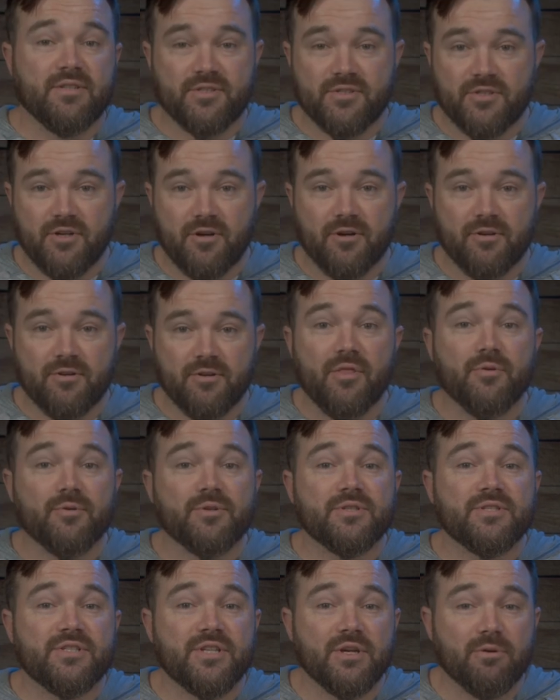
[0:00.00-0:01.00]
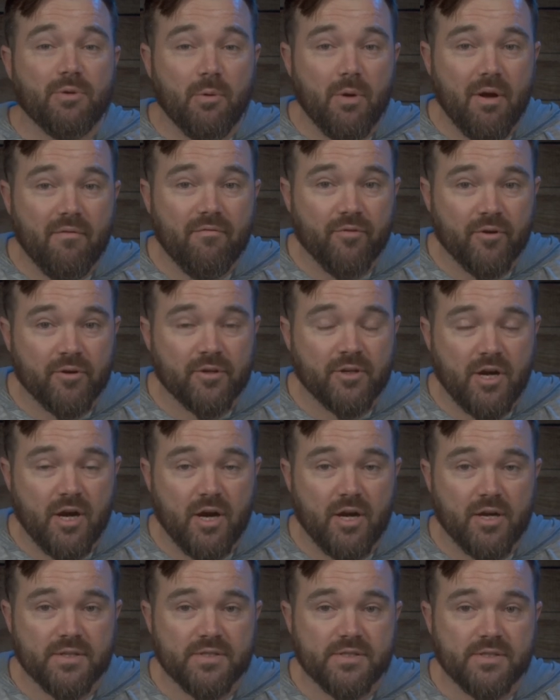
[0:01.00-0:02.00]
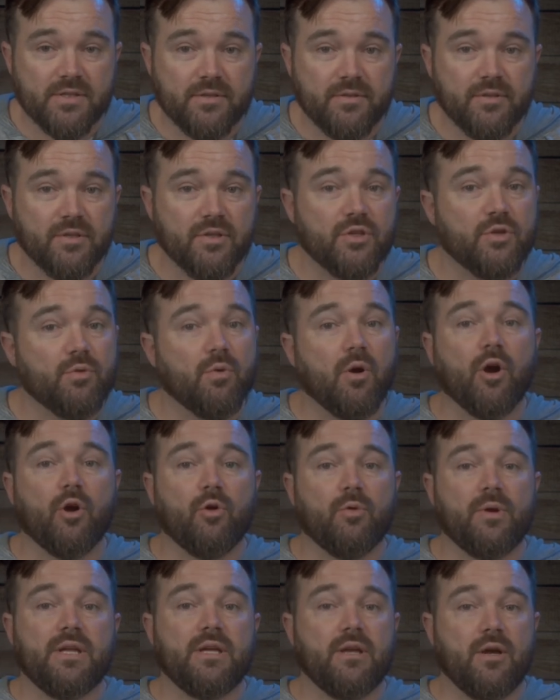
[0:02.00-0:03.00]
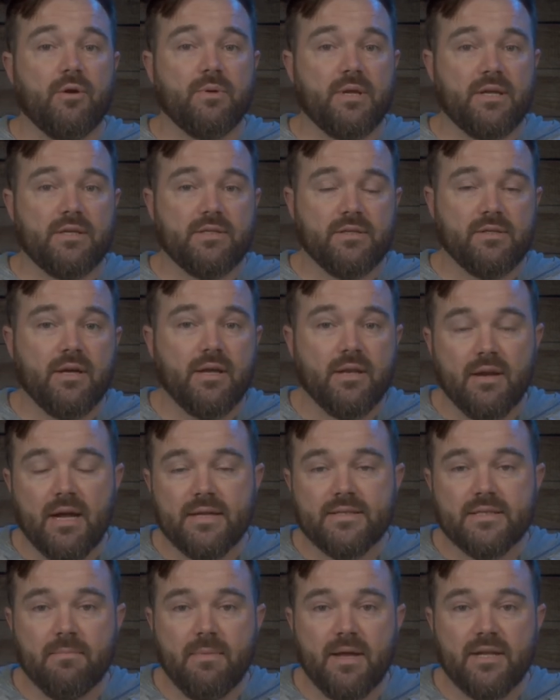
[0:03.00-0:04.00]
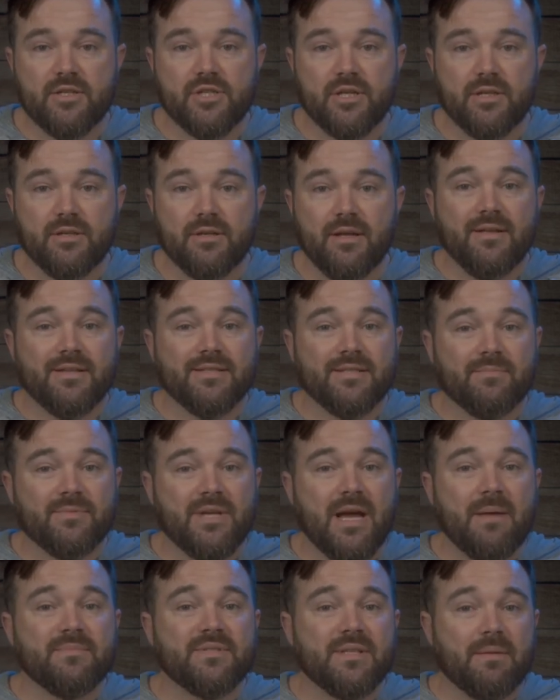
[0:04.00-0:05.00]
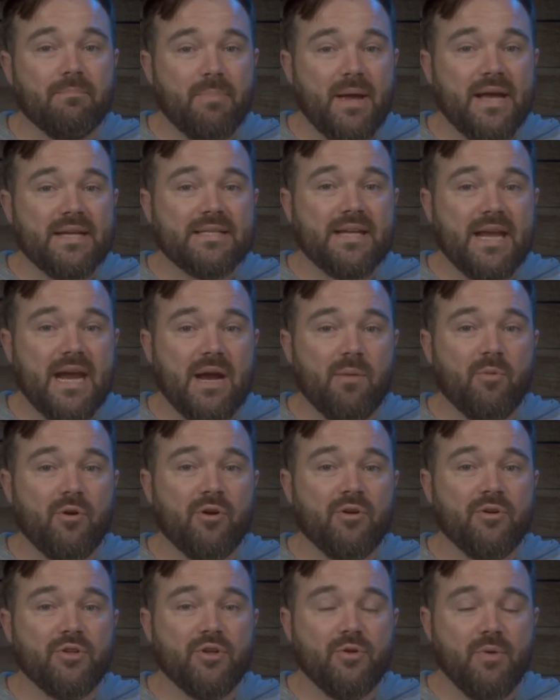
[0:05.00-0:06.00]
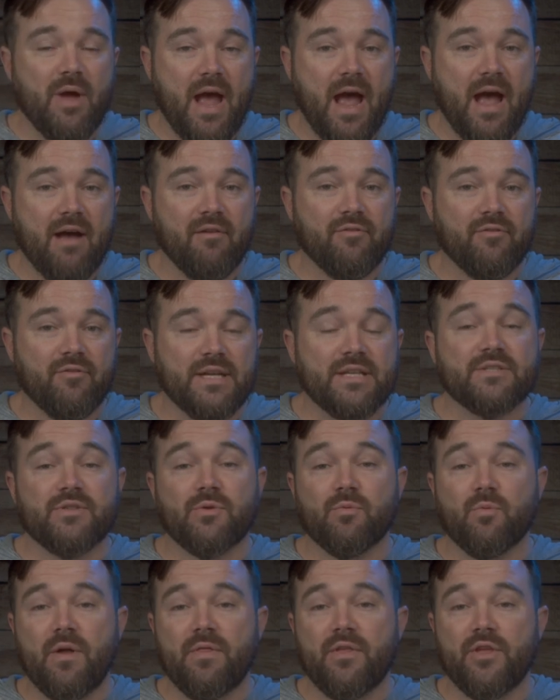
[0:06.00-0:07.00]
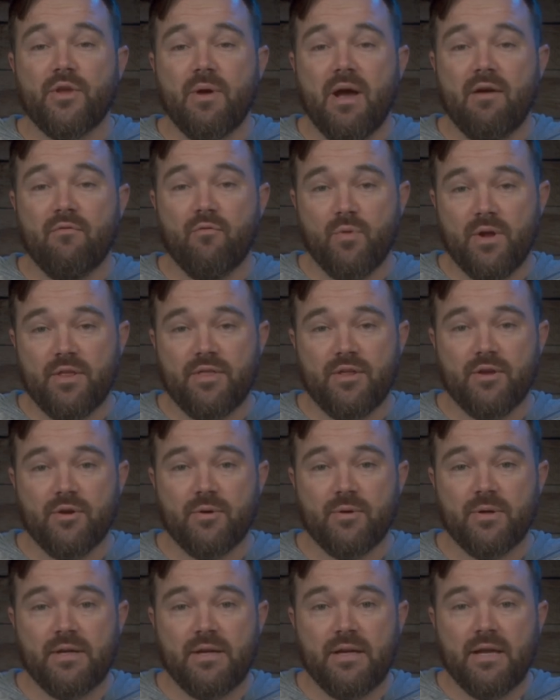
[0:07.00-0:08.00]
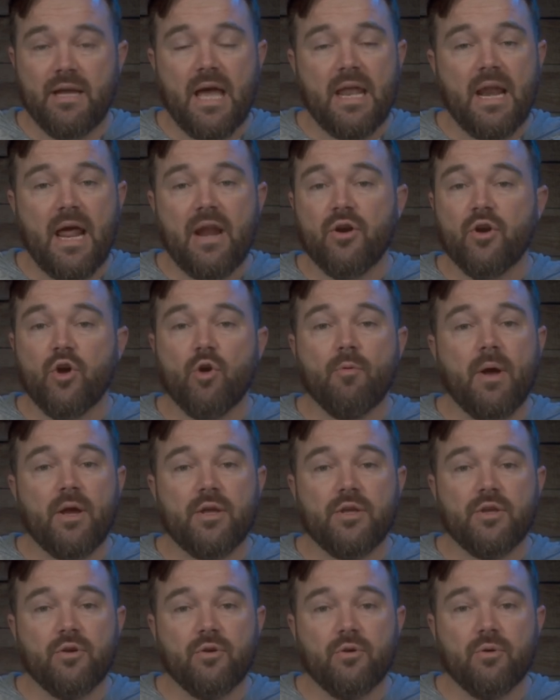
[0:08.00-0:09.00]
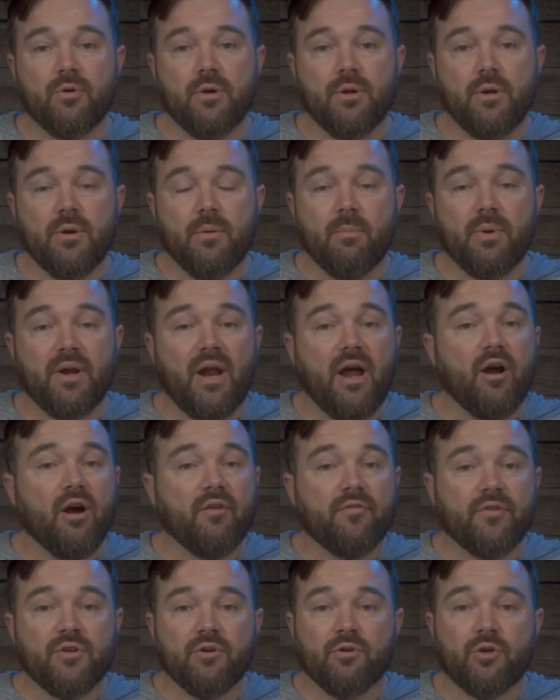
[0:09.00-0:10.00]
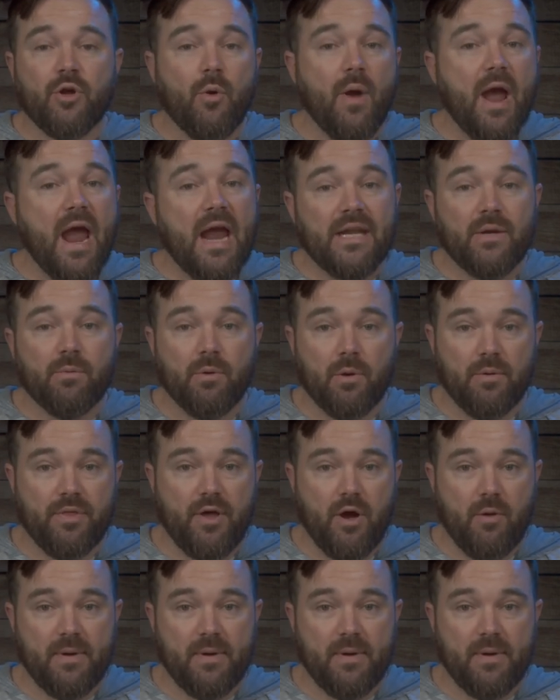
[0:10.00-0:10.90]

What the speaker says: start, there's zero upfront cost. You already own it. Not to mention, sometimes the best camera you have is the one that you have with you. And I don't know about you, but I often don't go anywhere without